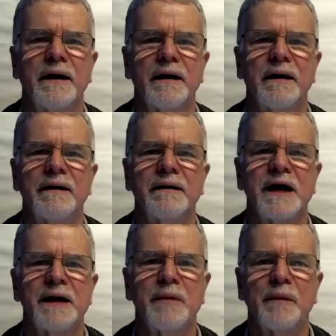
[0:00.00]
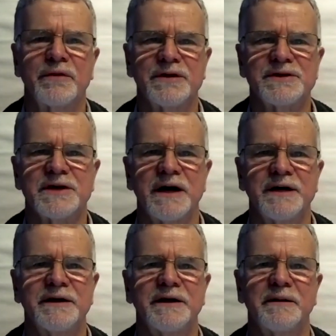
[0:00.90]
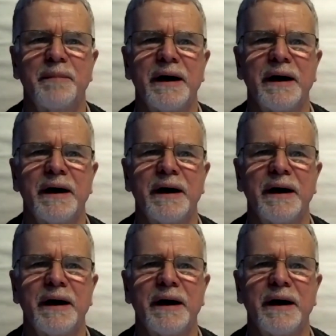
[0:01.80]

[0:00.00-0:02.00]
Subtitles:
I came up with this idea